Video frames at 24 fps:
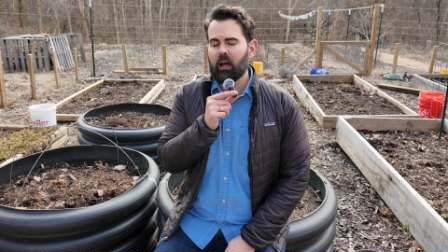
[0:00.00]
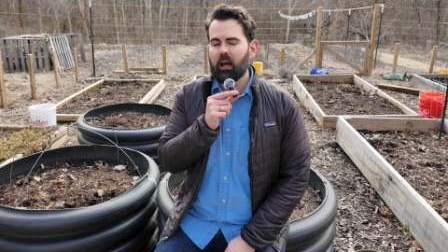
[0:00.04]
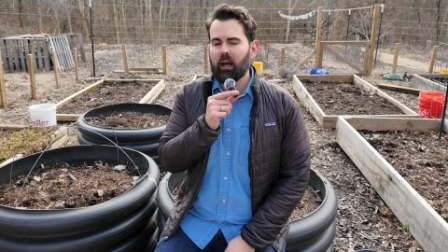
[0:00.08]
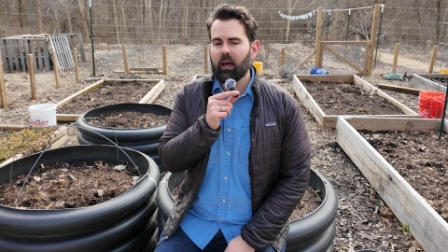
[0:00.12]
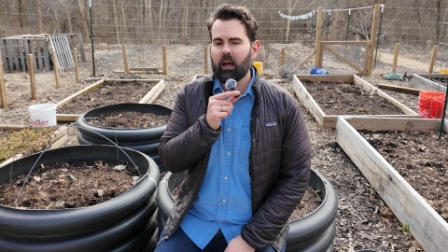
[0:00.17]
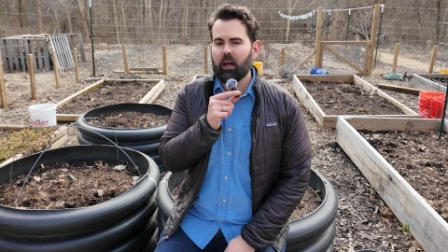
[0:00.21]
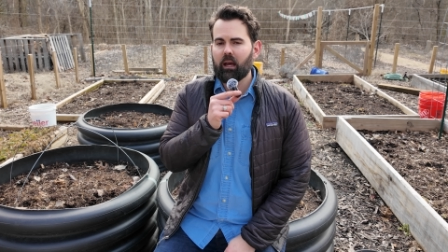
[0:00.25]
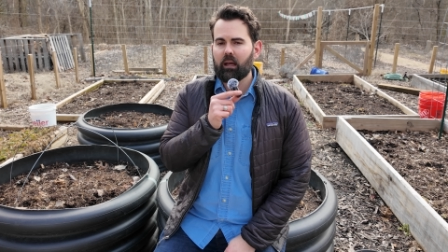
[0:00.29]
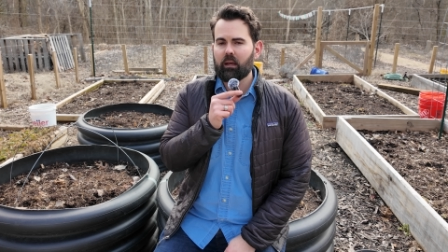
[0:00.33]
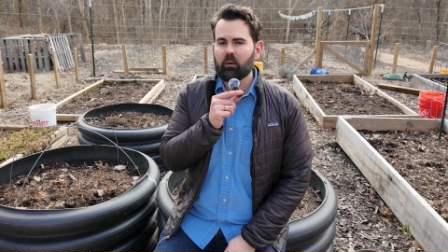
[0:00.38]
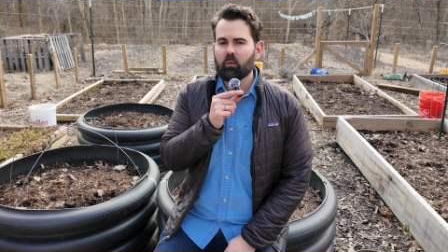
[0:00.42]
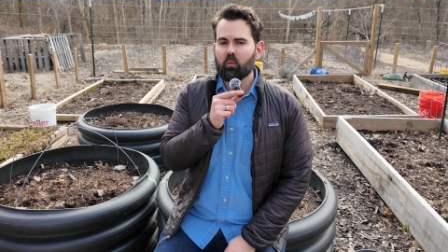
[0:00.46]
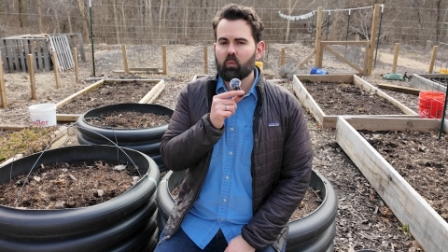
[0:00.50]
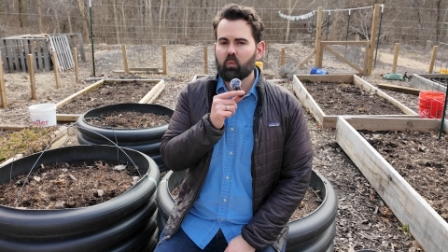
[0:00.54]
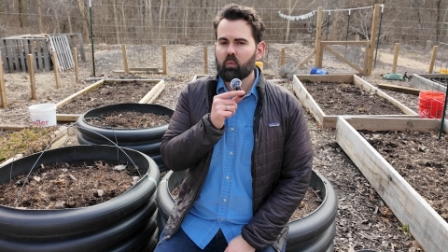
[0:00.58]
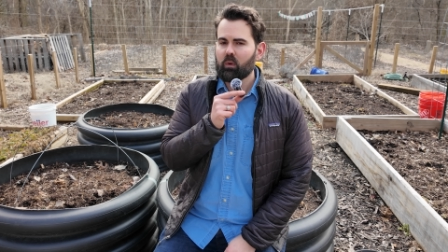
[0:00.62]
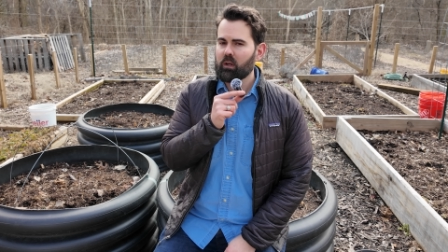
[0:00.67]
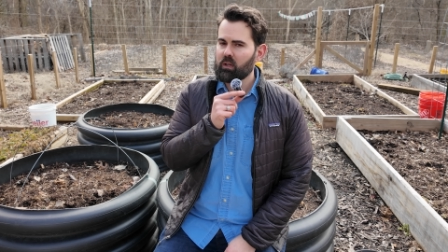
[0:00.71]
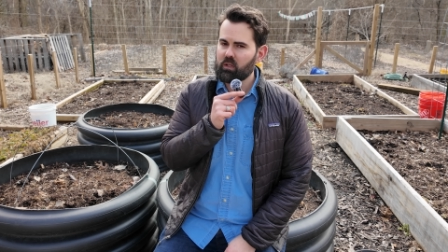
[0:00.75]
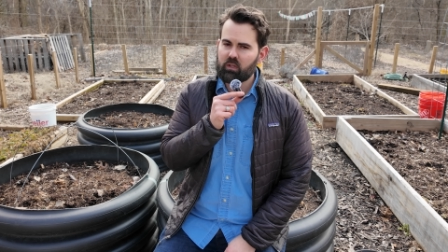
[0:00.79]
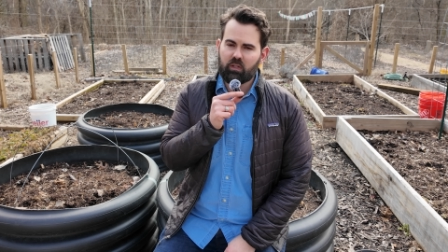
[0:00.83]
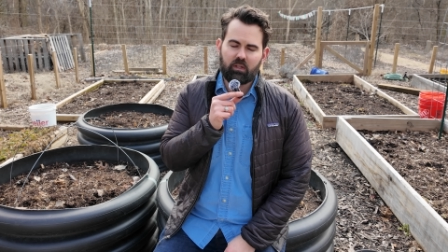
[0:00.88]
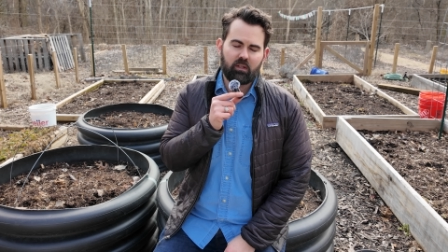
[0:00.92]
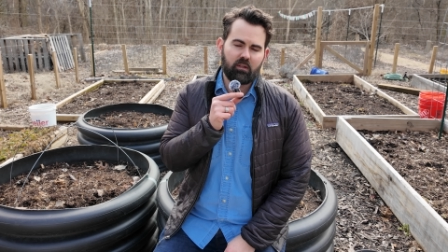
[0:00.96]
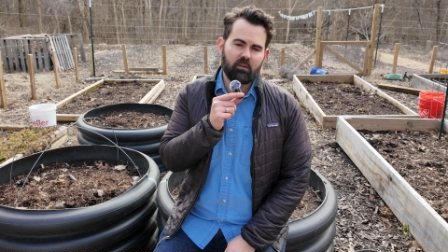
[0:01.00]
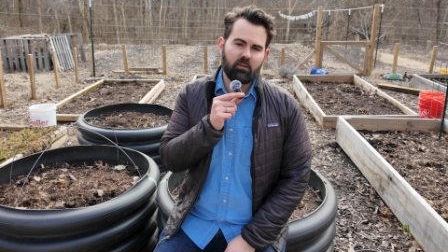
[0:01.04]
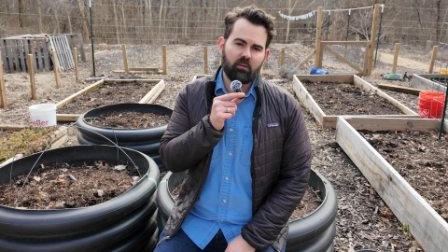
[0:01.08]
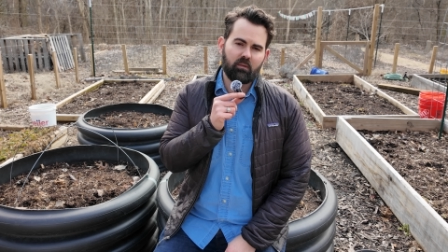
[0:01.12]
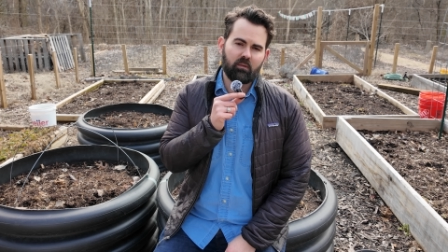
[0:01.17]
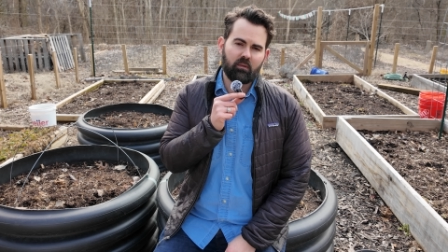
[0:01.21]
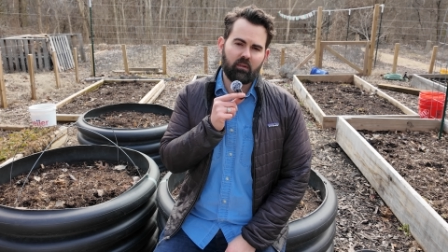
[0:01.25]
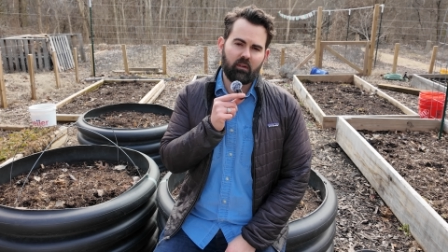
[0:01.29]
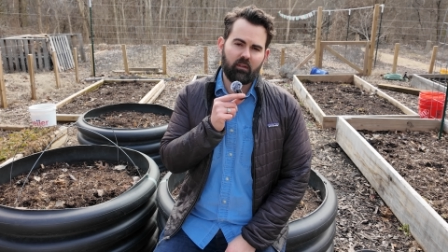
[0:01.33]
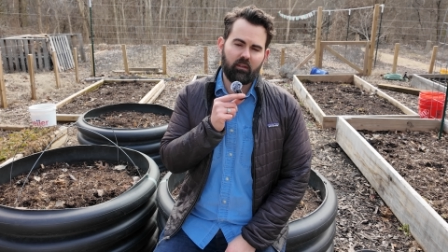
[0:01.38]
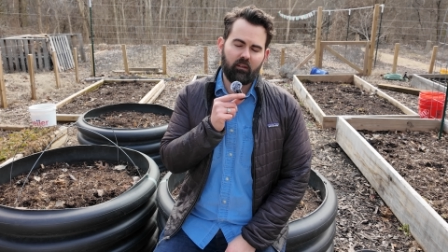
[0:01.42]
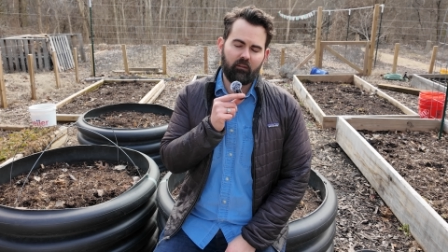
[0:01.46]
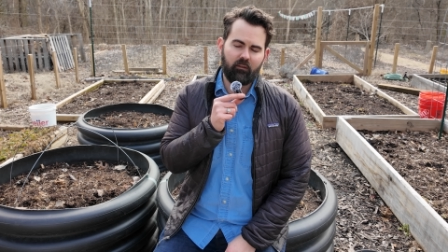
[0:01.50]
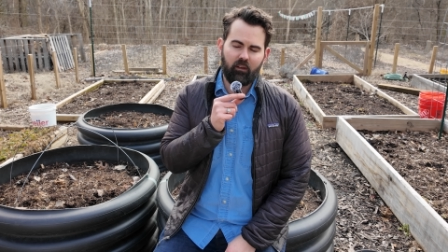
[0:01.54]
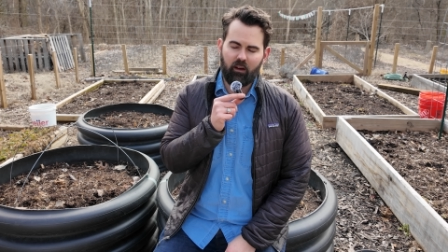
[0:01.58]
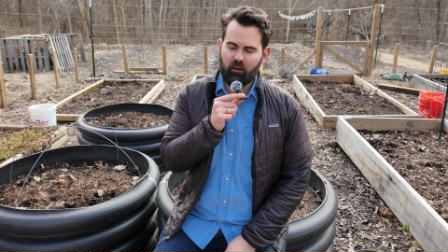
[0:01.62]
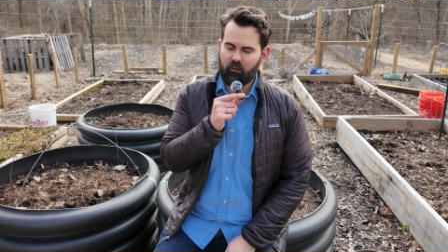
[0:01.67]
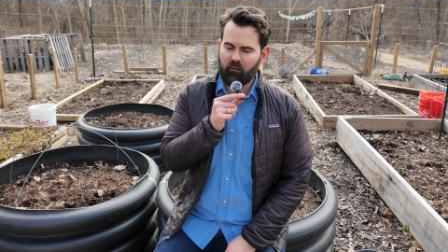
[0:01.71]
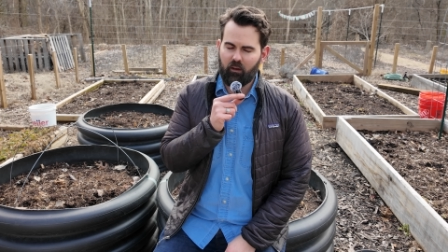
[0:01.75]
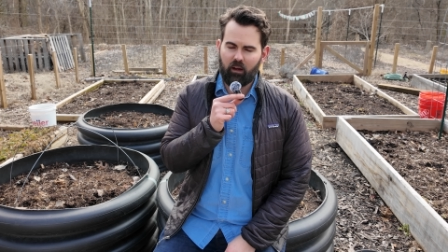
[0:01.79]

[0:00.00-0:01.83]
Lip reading: I wish you the very,